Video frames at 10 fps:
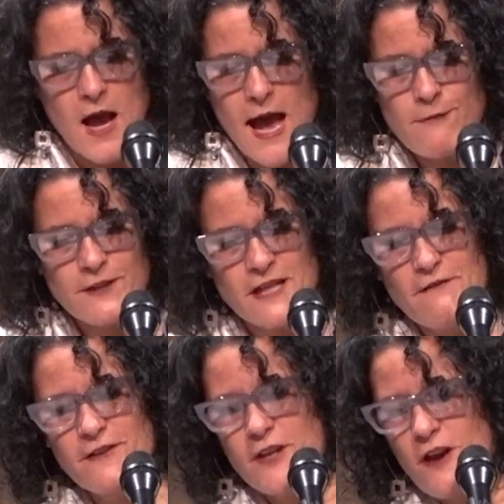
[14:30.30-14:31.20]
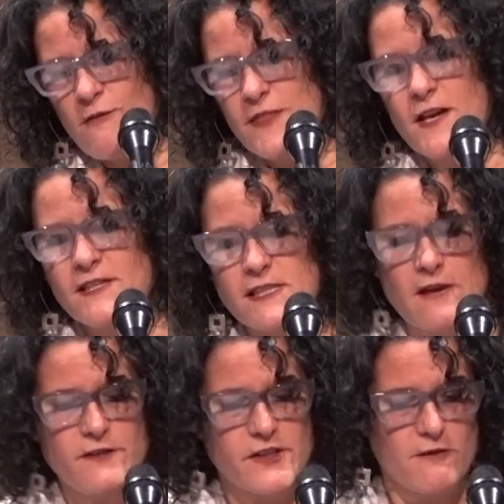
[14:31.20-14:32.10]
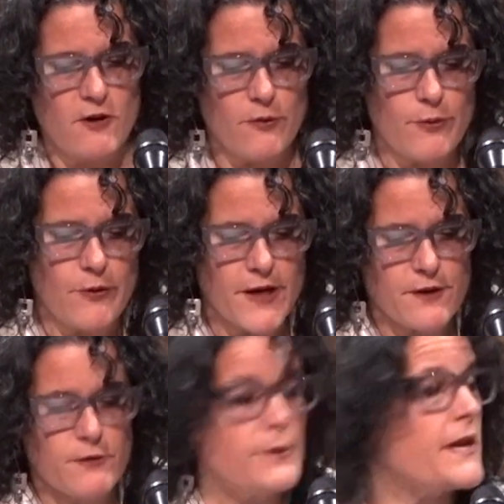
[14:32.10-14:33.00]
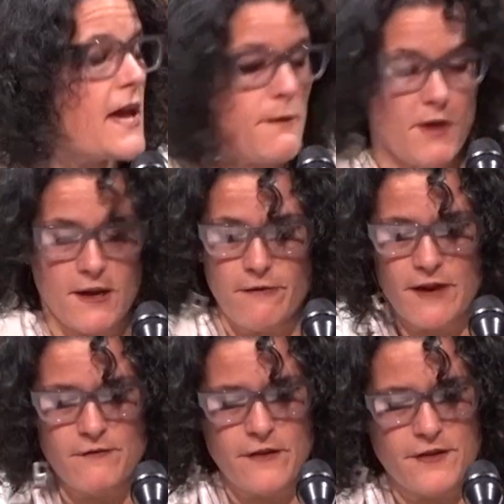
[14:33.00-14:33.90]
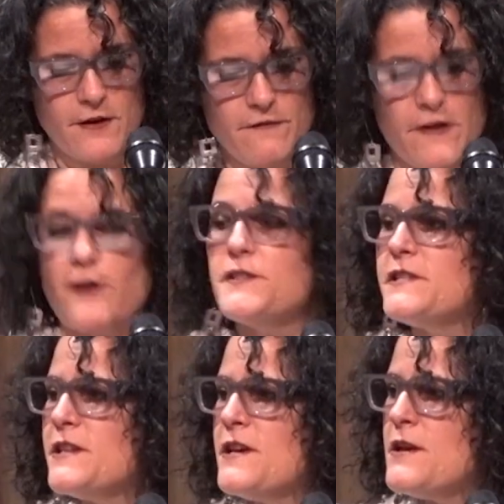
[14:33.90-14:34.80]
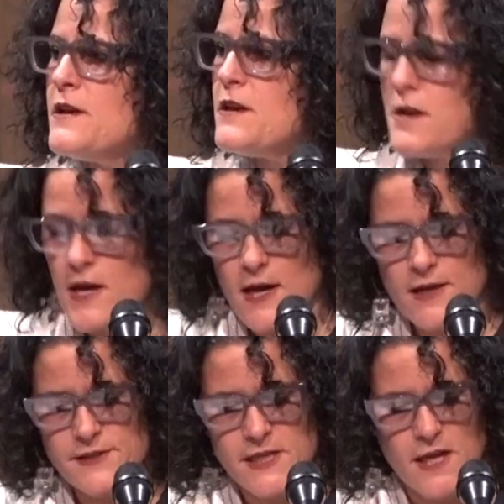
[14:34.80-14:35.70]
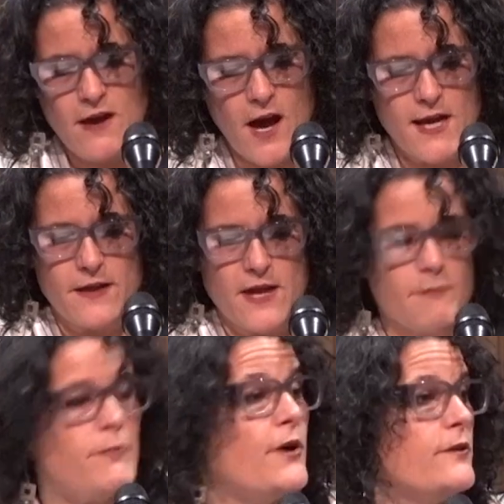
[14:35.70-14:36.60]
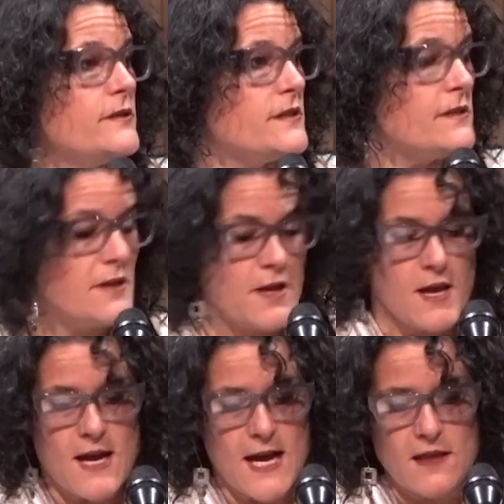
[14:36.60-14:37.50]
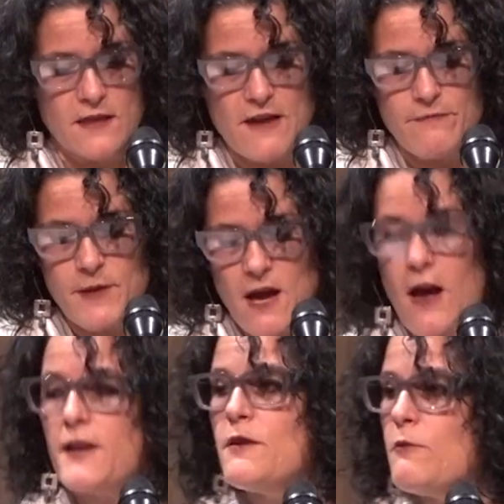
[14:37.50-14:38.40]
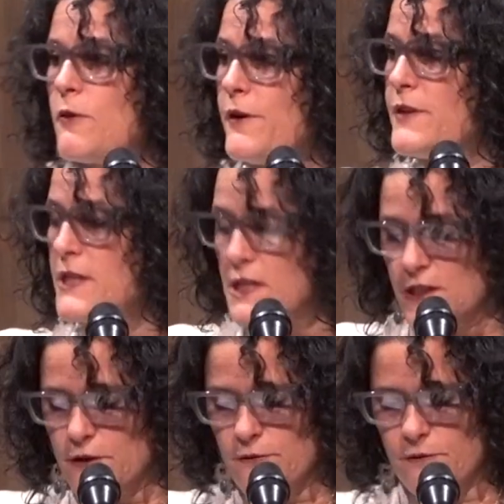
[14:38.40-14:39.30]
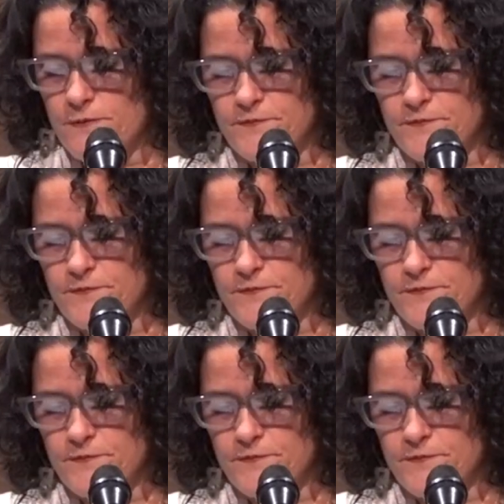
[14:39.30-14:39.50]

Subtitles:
I will never know what that 7-year-old boy who became my grandfather felt as he got on that boat and left behind the world that he knew.